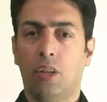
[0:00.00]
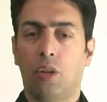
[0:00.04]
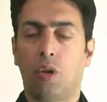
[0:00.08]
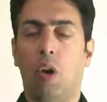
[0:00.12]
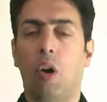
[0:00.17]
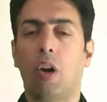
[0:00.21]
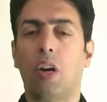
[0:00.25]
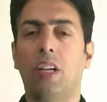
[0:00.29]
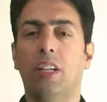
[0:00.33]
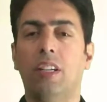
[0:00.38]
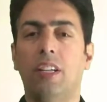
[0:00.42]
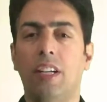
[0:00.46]

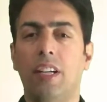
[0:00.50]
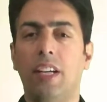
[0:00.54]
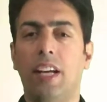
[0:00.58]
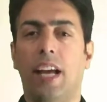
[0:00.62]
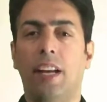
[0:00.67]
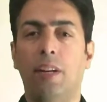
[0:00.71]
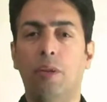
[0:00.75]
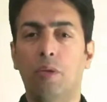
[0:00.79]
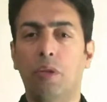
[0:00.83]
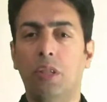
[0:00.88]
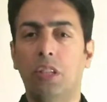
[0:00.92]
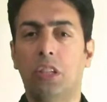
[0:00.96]
coronary
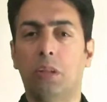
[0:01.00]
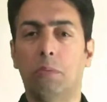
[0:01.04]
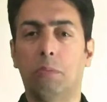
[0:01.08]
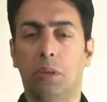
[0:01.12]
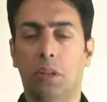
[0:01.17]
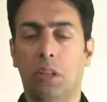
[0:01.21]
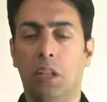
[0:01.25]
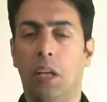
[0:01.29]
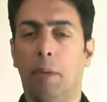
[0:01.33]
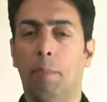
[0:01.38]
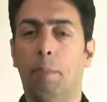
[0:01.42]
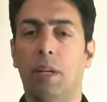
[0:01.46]

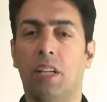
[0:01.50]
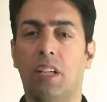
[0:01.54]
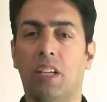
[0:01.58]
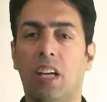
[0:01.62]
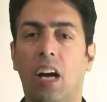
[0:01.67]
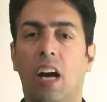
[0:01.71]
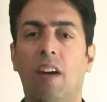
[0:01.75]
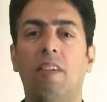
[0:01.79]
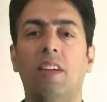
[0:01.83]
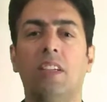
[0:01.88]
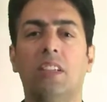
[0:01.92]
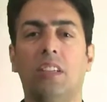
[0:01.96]
aneurysms, but
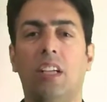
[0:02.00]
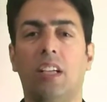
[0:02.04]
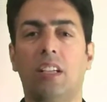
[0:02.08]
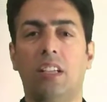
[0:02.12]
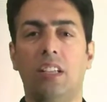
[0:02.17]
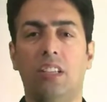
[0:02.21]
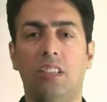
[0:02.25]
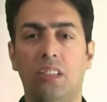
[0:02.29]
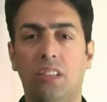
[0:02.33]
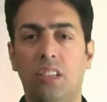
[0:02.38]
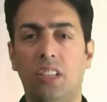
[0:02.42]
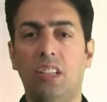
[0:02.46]

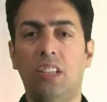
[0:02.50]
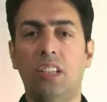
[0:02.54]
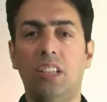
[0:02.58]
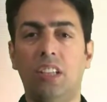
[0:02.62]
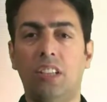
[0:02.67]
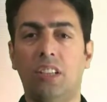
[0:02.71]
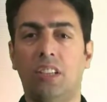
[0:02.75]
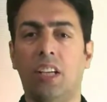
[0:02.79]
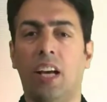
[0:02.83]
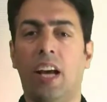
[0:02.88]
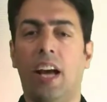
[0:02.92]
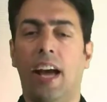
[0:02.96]
Kawasaki's
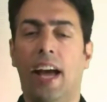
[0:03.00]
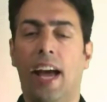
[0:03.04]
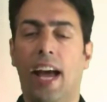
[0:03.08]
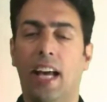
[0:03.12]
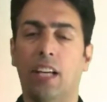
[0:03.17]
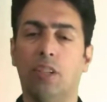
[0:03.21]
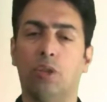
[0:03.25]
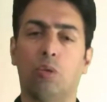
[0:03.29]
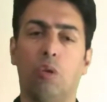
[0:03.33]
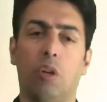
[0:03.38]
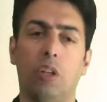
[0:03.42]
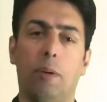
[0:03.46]
disease
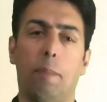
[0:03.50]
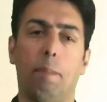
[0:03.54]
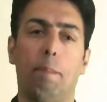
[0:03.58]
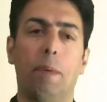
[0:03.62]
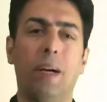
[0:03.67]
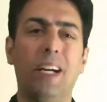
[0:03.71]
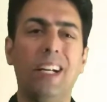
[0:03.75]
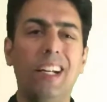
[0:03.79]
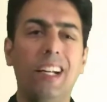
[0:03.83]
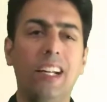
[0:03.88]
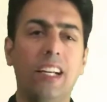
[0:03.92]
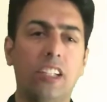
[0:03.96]
has got a
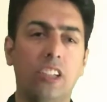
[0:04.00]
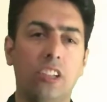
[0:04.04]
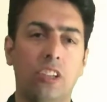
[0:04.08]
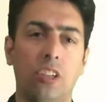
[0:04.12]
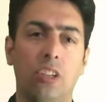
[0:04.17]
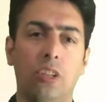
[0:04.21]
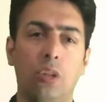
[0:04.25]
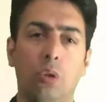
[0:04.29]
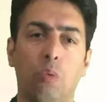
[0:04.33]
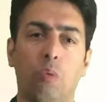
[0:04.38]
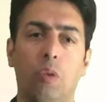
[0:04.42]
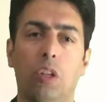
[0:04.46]

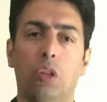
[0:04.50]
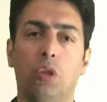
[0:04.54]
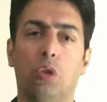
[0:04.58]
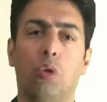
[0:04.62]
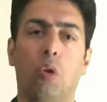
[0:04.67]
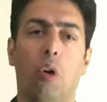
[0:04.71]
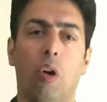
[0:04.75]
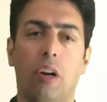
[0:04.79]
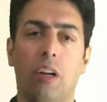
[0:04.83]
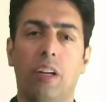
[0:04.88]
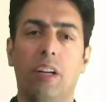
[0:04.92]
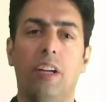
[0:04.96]
predilection towards
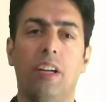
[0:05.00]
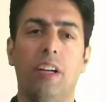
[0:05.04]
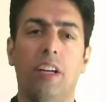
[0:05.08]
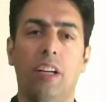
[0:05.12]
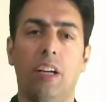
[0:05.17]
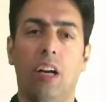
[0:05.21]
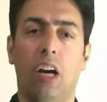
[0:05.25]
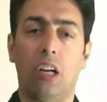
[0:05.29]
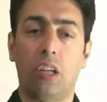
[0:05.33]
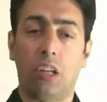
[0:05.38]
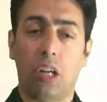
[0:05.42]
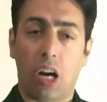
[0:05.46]
coronary
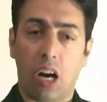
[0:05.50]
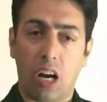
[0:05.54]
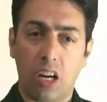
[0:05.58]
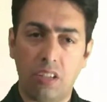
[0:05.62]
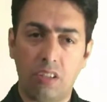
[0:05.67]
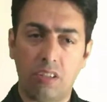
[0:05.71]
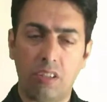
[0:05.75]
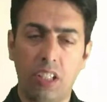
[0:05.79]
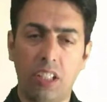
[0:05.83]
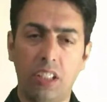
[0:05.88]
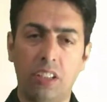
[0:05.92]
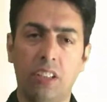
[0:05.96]

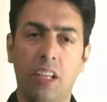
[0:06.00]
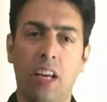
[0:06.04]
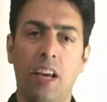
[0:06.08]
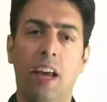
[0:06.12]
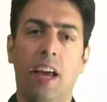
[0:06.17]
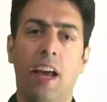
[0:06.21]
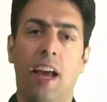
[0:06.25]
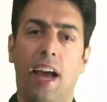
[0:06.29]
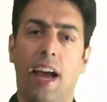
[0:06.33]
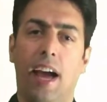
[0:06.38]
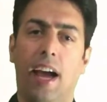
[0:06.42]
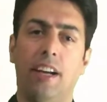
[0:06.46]
arteries,
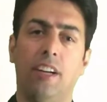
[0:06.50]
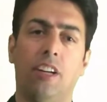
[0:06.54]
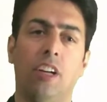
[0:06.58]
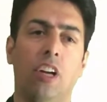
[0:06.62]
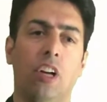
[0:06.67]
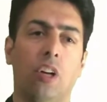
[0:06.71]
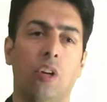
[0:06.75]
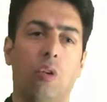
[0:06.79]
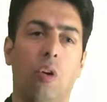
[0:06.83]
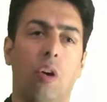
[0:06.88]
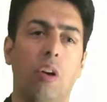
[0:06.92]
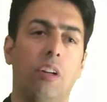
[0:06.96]
and
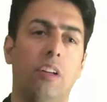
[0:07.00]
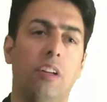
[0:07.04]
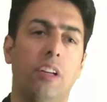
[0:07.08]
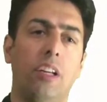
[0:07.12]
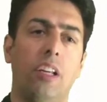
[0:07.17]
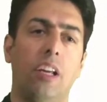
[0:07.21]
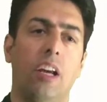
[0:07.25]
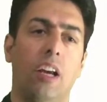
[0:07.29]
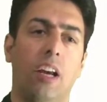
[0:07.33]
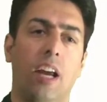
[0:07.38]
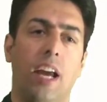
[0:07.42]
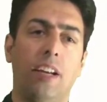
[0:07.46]

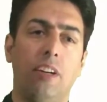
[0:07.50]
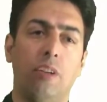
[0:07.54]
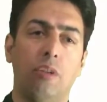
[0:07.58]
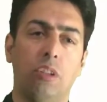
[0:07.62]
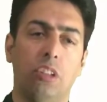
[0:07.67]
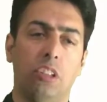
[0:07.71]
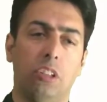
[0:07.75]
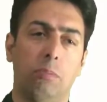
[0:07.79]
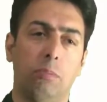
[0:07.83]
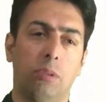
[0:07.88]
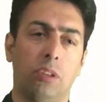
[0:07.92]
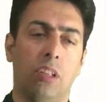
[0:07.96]
coronary
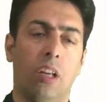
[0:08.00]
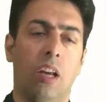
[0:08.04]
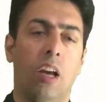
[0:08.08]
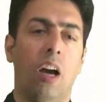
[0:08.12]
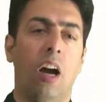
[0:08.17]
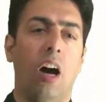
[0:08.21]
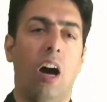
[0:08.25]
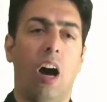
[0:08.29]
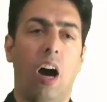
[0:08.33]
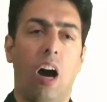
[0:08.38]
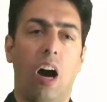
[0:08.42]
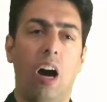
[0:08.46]
aneurysms
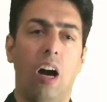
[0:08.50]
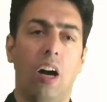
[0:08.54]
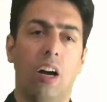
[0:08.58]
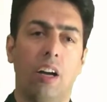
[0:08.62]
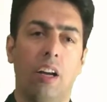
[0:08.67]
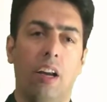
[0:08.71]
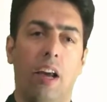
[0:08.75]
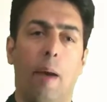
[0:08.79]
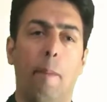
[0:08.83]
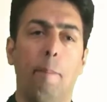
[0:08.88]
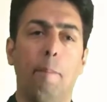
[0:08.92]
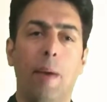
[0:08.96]
are
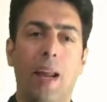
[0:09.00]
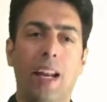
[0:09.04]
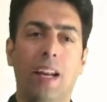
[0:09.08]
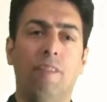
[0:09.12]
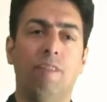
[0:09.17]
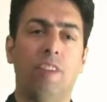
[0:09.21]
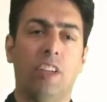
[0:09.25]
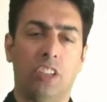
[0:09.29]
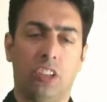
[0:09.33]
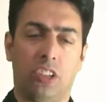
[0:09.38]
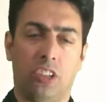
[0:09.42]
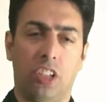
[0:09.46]
a
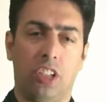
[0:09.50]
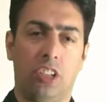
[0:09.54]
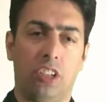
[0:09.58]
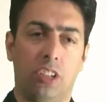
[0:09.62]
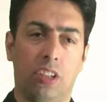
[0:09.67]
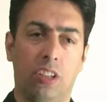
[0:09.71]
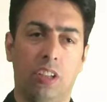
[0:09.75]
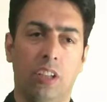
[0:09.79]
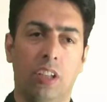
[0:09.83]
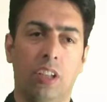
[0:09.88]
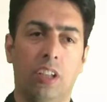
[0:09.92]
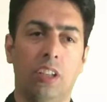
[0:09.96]

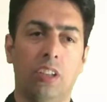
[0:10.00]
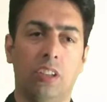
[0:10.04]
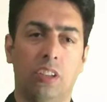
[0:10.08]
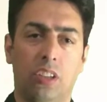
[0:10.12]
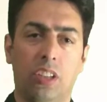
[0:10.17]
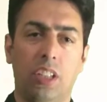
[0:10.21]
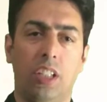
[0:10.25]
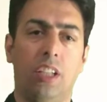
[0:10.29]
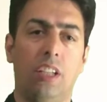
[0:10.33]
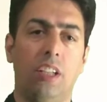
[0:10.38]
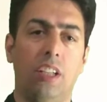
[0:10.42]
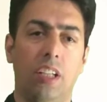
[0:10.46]
manifestation
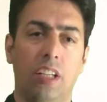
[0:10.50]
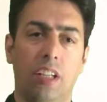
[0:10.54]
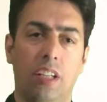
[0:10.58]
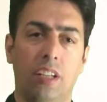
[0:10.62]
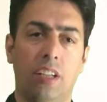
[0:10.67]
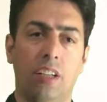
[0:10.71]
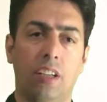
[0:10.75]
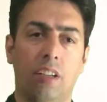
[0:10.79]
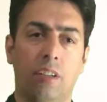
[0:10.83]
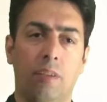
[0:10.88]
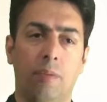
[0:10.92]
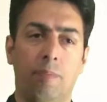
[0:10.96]
seen
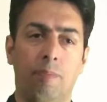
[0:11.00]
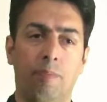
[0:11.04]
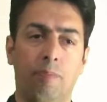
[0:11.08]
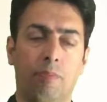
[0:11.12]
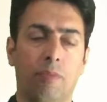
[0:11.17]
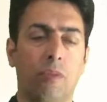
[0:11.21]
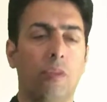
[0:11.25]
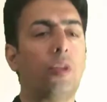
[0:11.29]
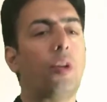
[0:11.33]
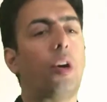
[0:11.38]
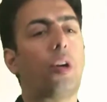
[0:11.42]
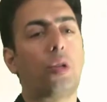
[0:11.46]
in
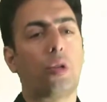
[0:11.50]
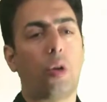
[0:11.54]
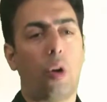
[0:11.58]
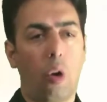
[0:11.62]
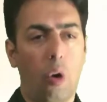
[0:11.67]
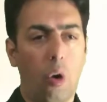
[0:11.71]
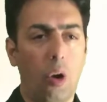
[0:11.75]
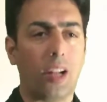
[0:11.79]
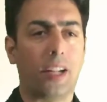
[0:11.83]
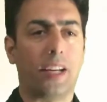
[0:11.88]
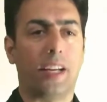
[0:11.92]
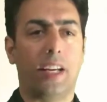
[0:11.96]
not
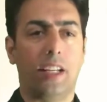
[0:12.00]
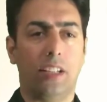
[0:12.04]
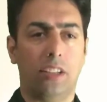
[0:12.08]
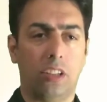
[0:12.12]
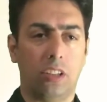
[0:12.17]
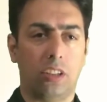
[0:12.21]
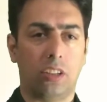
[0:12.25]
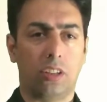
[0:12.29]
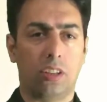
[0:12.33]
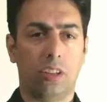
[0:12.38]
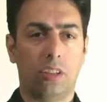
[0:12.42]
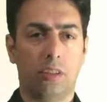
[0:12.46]
all
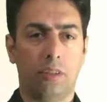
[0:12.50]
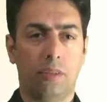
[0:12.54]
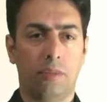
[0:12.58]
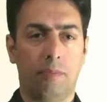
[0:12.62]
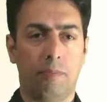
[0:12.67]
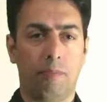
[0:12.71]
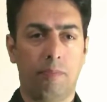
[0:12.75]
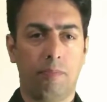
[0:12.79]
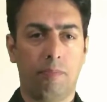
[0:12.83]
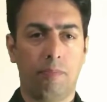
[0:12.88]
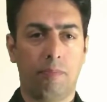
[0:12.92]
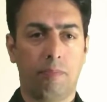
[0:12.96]
cases,
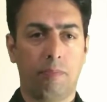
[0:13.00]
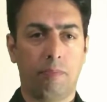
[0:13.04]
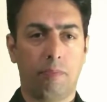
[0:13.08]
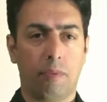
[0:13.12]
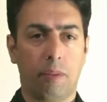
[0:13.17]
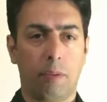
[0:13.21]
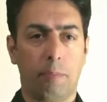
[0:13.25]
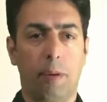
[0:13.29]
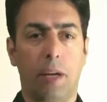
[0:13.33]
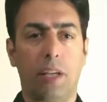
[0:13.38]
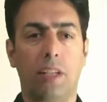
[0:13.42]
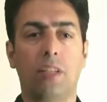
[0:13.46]

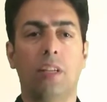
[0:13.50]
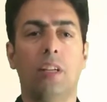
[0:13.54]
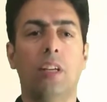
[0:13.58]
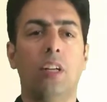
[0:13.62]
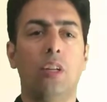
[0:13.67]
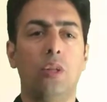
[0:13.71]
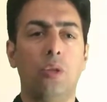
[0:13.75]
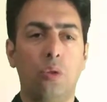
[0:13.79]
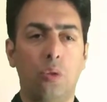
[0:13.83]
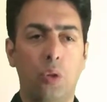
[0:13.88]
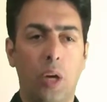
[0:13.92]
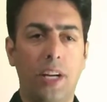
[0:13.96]
but
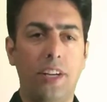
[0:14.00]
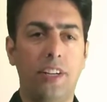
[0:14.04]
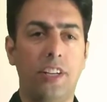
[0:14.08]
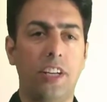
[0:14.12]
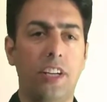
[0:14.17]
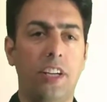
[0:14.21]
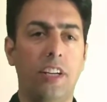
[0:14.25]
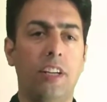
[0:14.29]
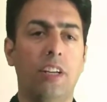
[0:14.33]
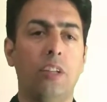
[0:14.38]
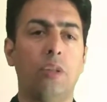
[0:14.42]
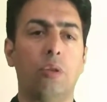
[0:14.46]

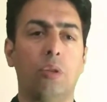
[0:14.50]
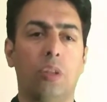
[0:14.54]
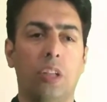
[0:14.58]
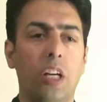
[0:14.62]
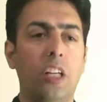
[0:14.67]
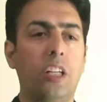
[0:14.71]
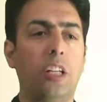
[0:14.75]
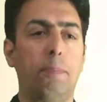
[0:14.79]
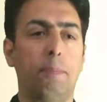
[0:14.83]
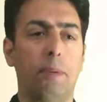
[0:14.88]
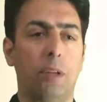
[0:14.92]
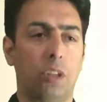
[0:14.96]
20 to
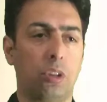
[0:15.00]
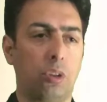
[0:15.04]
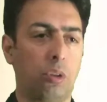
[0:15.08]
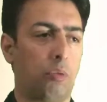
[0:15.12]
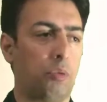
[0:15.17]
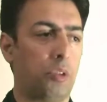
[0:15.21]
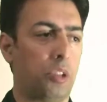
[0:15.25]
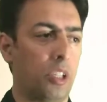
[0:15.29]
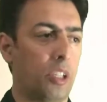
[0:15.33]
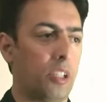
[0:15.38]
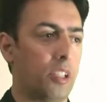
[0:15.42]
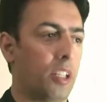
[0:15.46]
30%
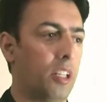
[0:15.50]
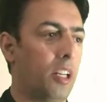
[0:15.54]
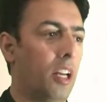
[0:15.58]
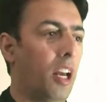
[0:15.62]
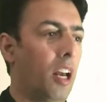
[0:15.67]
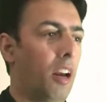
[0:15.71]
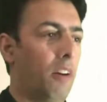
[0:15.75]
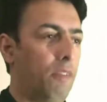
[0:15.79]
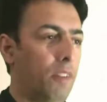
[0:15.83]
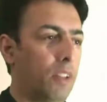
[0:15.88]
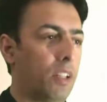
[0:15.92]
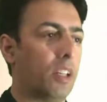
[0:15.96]
of children
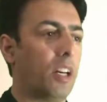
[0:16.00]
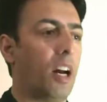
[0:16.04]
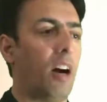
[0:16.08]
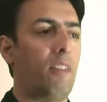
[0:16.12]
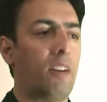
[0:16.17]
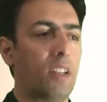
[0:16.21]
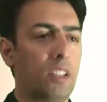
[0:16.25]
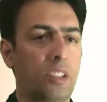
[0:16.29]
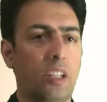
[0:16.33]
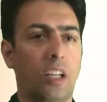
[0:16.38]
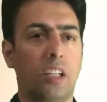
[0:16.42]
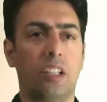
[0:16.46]
with
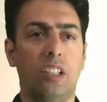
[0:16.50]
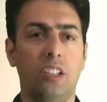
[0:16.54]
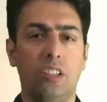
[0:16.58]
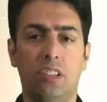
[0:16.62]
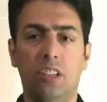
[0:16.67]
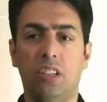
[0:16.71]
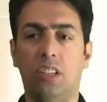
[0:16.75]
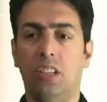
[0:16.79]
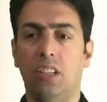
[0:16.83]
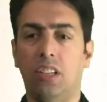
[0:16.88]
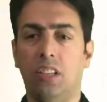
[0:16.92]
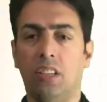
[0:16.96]
Kawasaki's
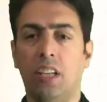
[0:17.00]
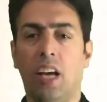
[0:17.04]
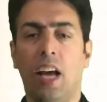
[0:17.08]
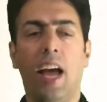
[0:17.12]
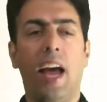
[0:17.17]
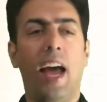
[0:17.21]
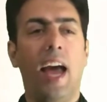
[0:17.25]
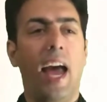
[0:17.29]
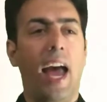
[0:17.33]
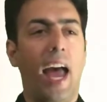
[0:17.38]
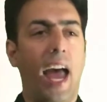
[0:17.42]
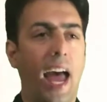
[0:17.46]
disease
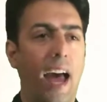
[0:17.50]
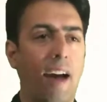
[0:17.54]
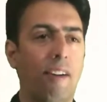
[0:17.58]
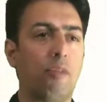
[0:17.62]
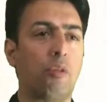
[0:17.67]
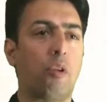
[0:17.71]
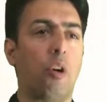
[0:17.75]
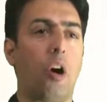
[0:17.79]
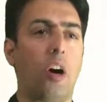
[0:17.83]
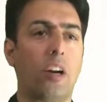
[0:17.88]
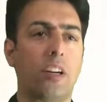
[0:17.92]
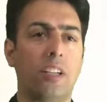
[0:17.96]

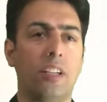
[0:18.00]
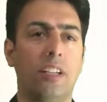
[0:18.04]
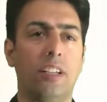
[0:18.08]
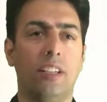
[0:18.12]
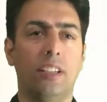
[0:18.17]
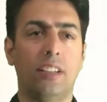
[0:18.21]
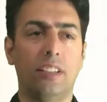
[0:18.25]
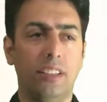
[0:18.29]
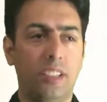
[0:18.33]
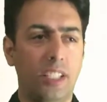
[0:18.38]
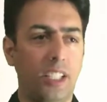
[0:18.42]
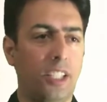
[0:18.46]
have got
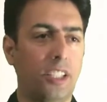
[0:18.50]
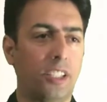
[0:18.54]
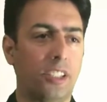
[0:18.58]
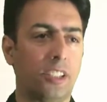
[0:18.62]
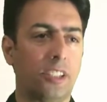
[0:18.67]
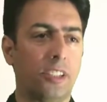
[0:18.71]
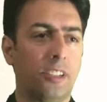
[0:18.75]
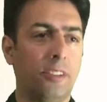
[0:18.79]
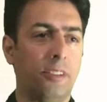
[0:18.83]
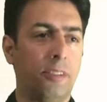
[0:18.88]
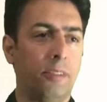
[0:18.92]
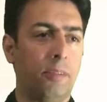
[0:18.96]

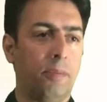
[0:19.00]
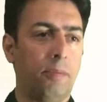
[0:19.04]
these